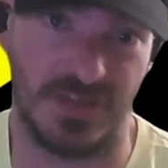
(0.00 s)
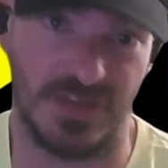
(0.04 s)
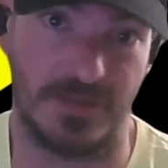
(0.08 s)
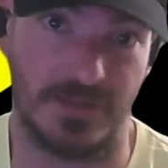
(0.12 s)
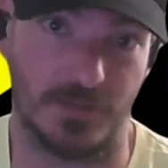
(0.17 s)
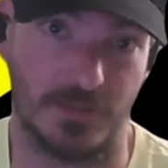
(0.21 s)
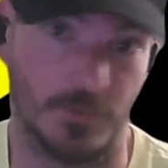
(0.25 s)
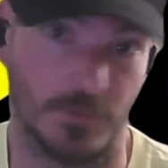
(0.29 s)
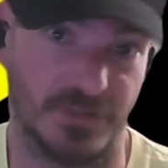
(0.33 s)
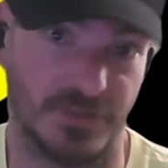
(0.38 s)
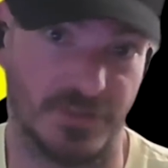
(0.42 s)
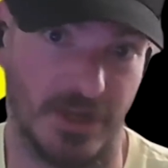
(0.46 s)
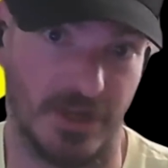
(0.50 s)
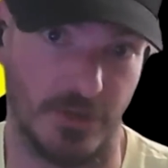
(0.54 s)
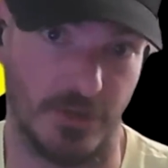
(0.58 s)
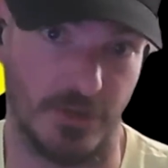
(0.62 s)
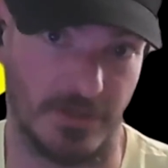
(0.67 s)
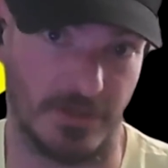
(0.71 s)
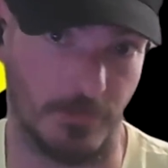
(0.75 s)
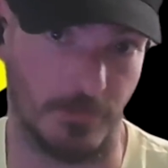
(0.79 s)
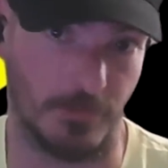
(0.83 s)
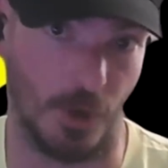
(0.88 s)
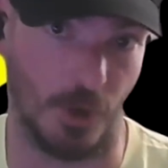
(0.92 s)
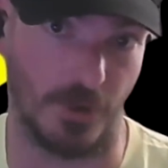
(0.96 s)
state
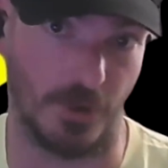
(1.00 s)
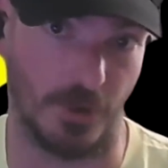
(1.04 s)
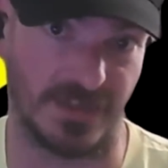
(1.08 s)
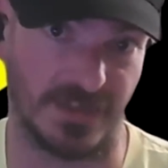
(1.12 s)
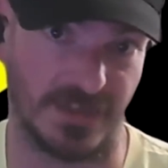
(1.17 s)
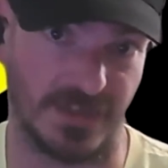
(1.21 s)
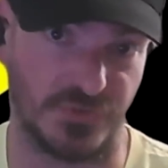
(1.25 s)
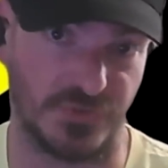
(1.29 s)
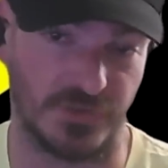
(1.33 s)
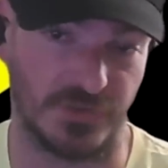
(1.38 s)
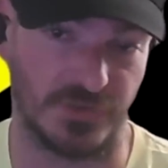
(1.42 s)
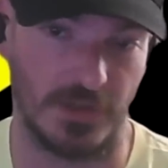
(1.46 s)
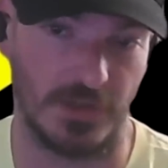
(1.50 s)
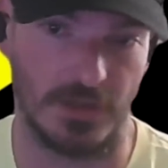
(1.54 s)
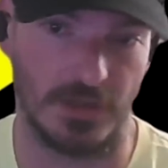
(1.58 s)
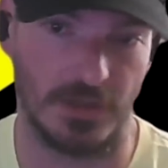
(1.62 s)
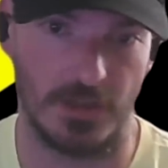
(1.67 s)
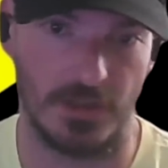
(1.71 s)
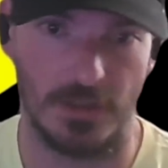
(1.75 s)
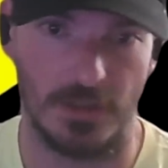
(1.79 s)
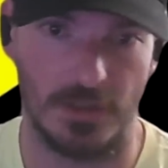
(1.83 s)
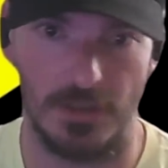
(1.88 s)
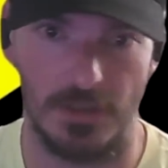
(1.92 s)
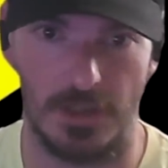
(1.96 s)
libertarian parties.
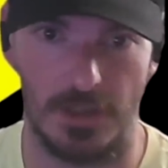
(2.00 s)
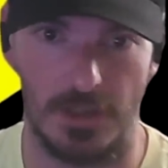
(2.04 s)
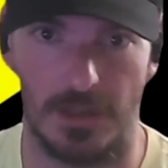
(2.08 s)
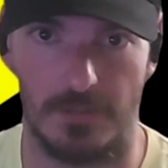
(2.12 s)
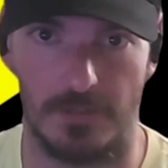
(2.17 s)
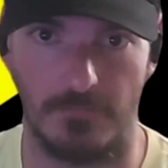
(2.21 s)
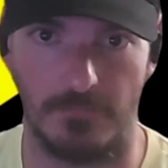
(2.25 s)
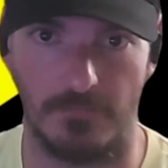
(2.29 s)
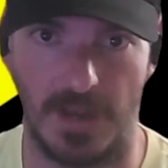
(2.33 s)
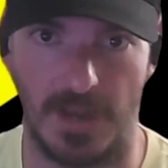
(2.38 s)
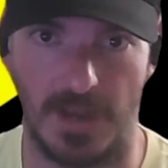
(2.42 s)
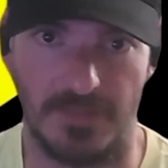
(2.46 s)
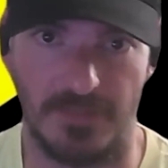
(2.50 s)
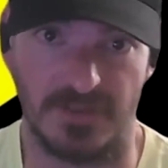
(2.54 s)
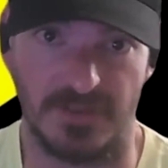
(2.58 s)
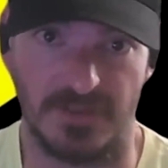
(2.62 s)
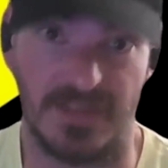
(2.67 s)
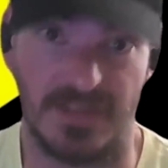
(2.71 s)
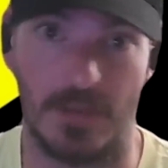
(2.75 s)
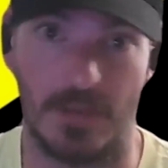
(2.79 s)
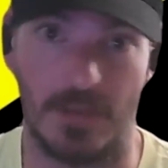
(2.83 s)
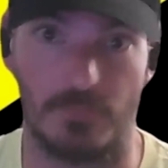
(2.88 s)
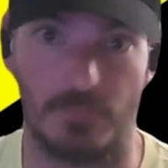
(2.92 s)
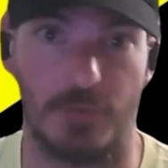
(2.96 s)
Um, I
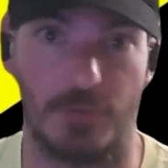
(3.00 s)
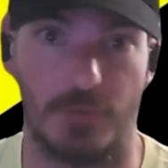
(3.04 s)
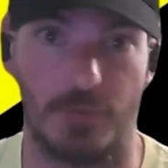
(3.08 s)
think